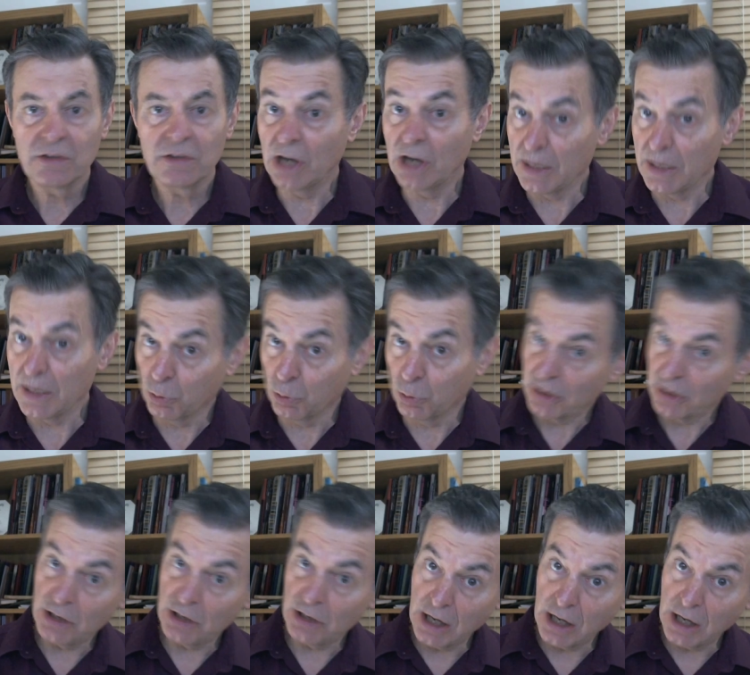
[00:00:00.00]
Type
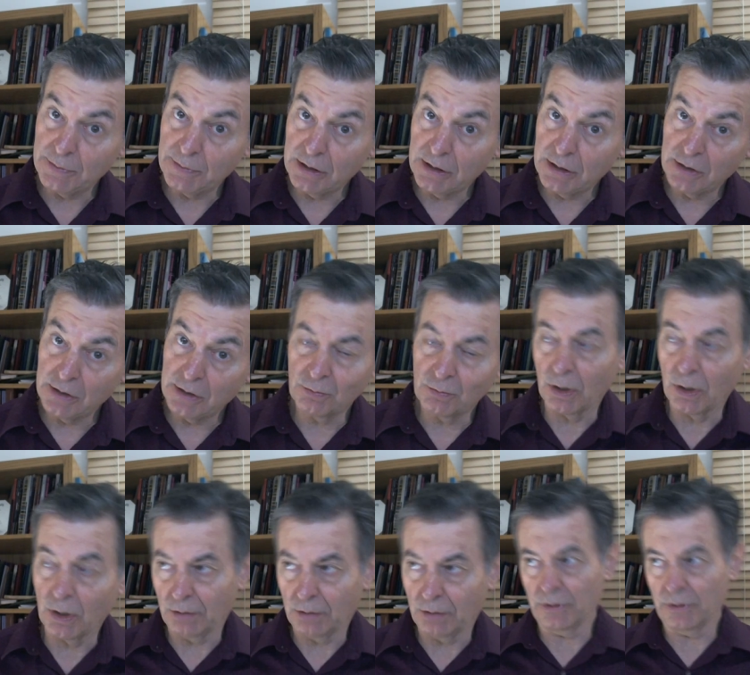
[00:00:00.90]
1 diabetes?
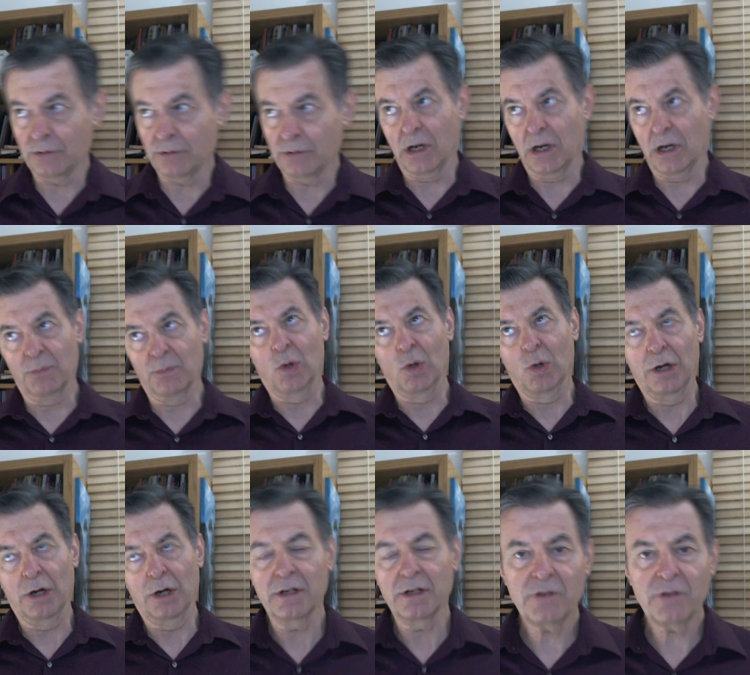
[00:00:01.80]
Well, not type
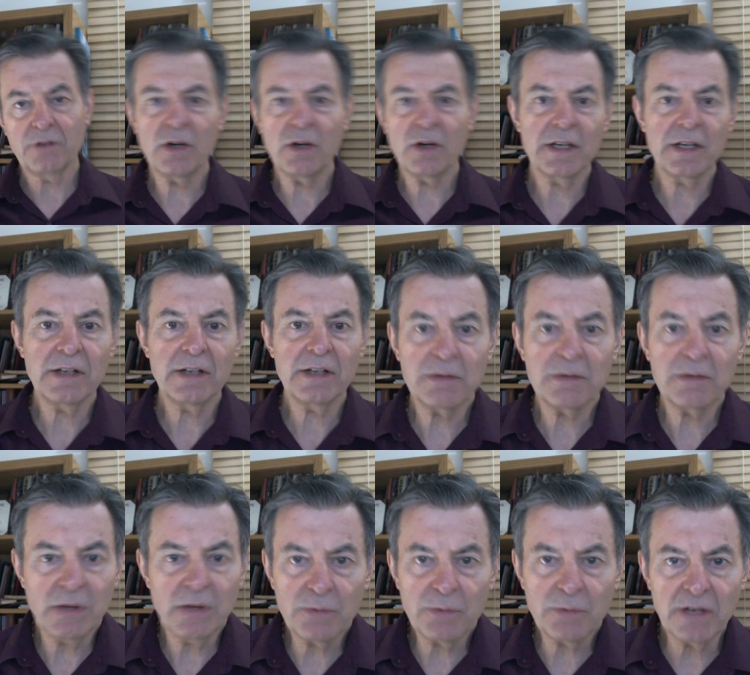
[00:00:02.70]
1, of course. You can get
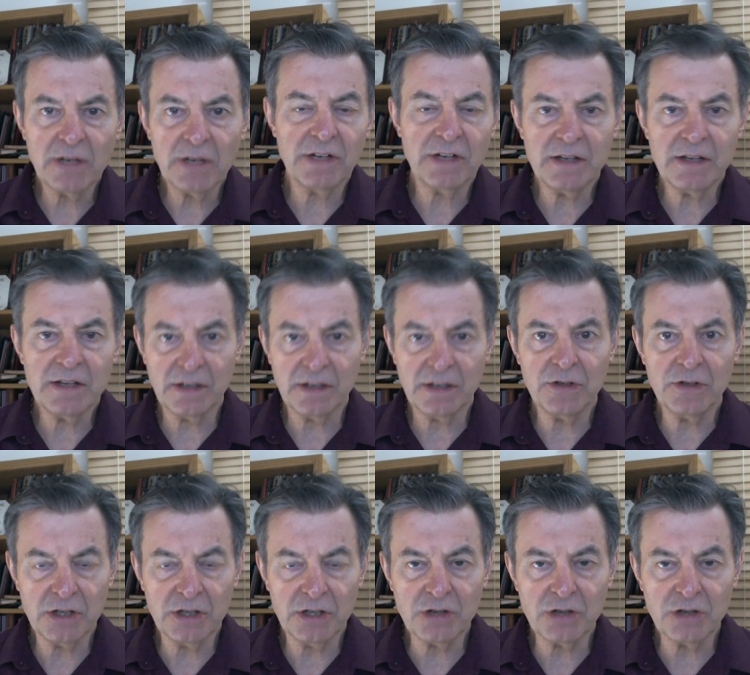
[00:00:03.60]
rid of anything if you're
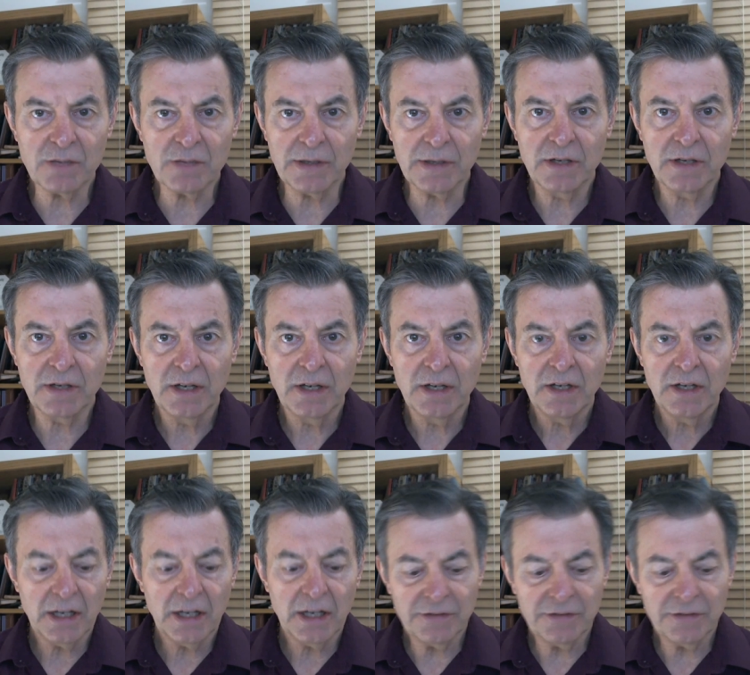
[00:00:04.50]
determined
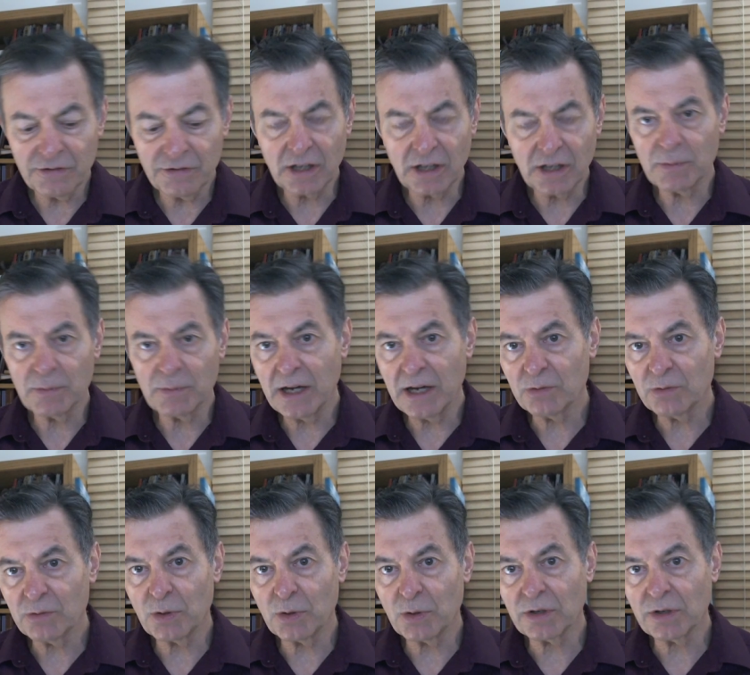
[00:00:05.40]
and if you follow my
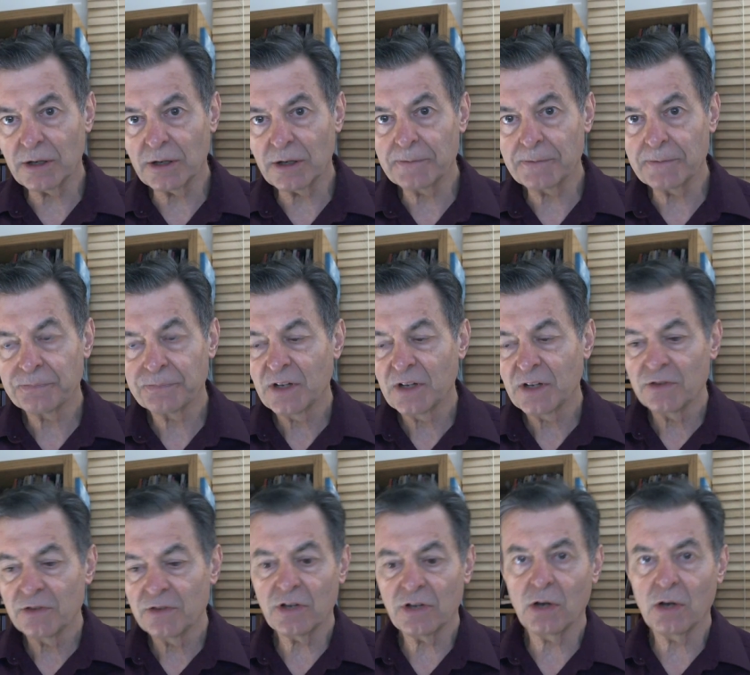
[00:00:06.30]
health protocol.
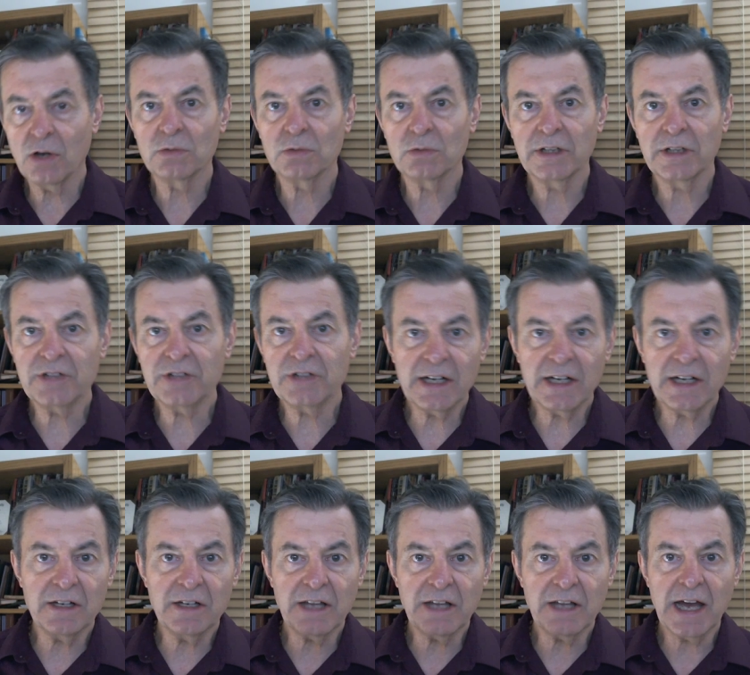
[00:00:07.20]
So let's get
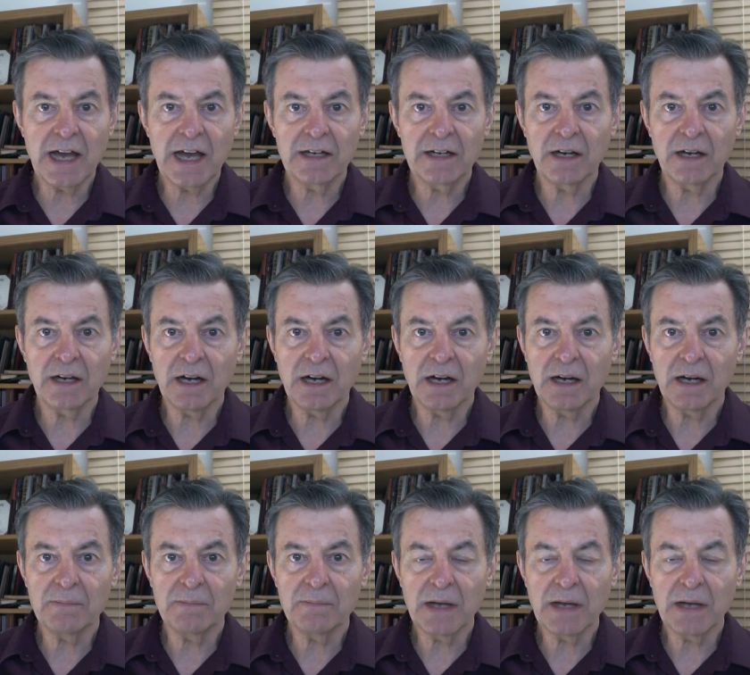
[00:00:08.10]
into that,
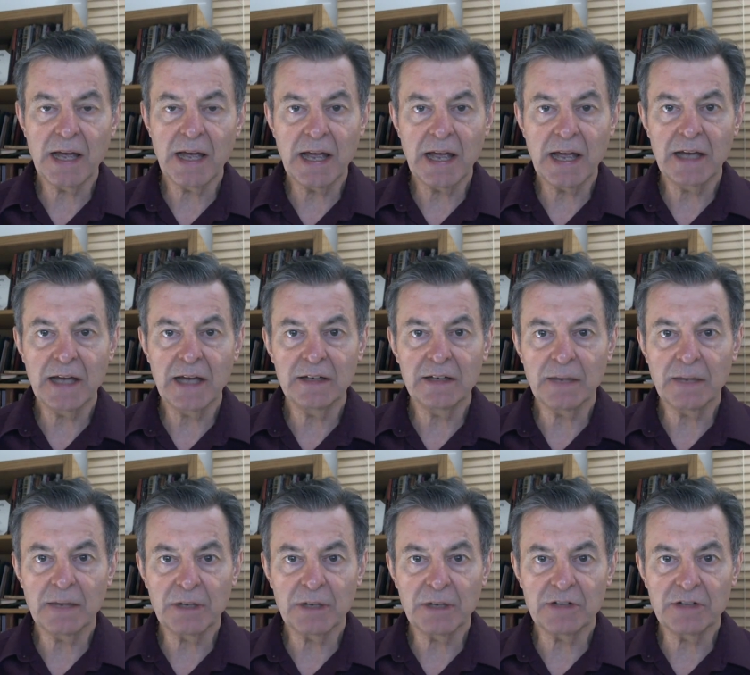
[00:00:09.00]
and
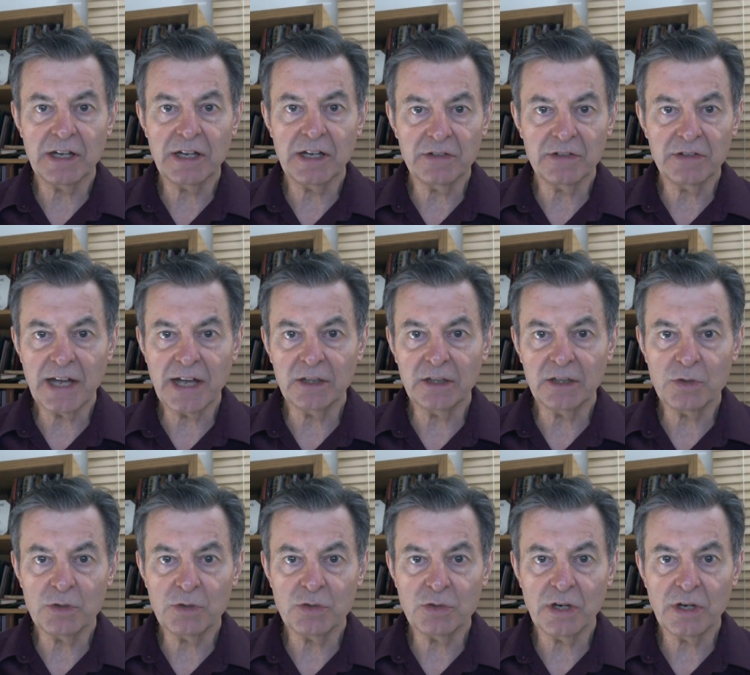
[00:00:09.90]
I'm going to tell you exactly
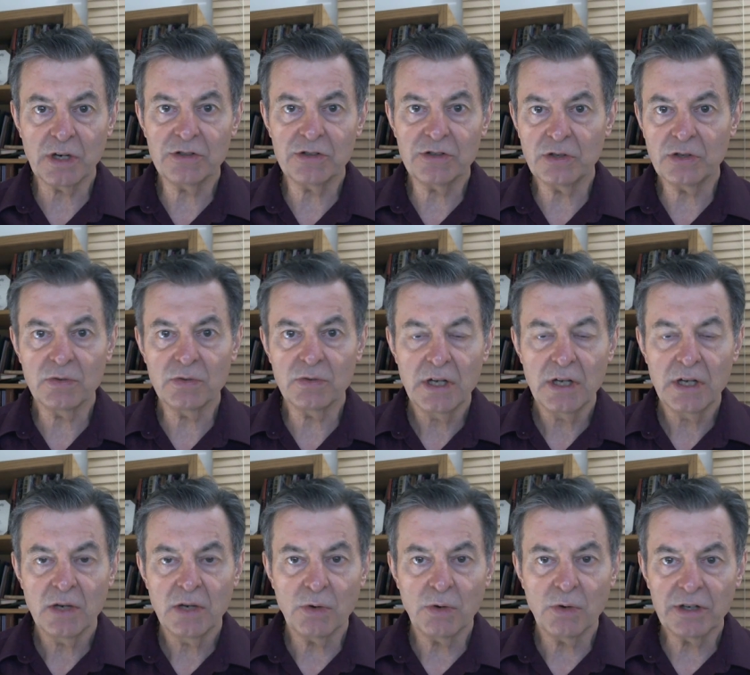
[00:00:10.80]
what you want to do.
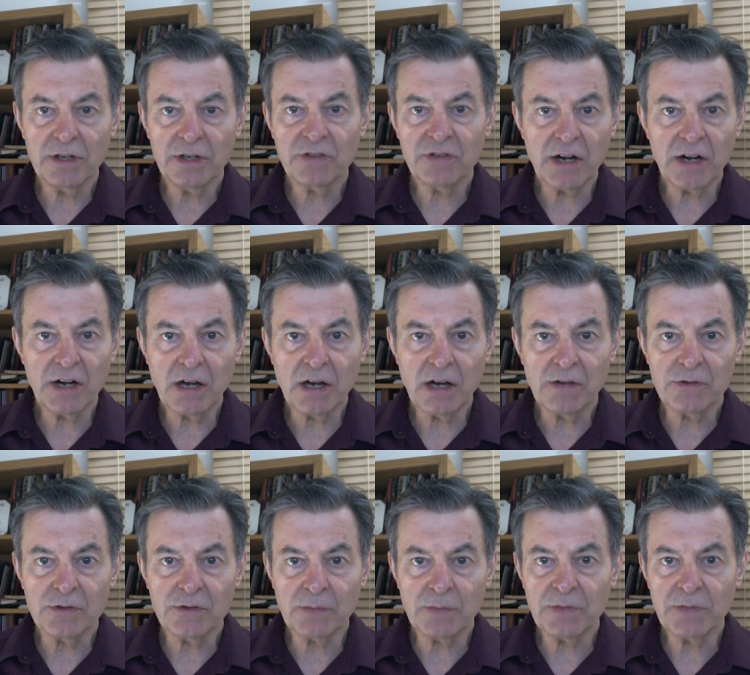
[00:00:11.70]
We're going to start off
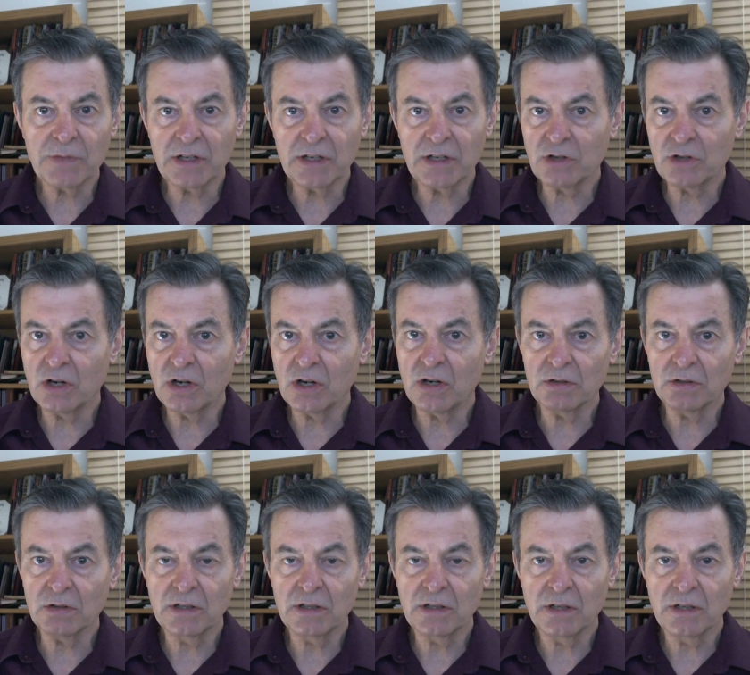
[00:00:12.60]
with something that's
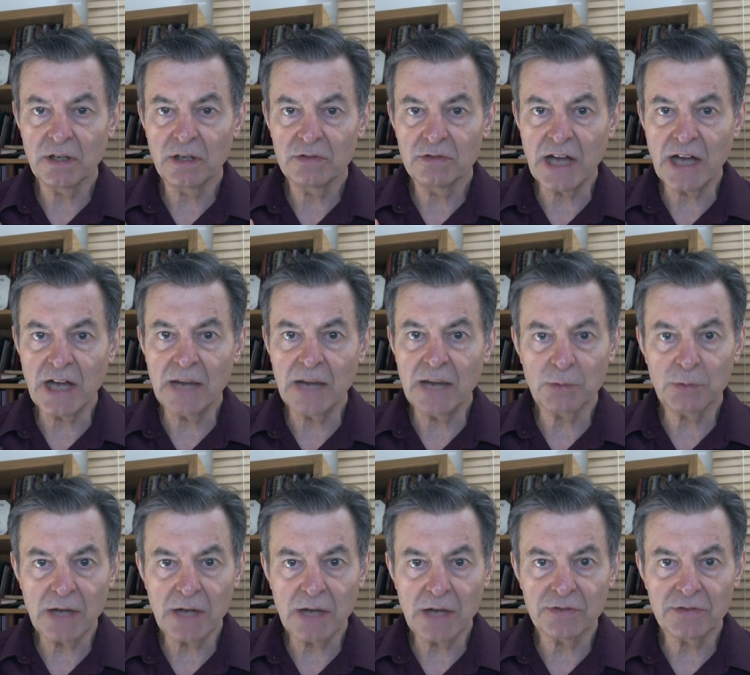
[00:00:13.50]
called tabla
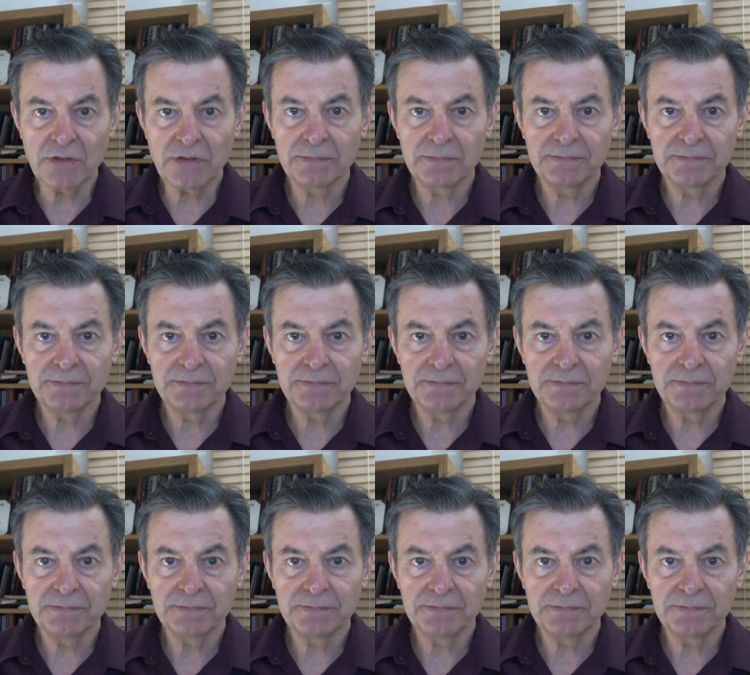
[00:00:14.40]
rasa.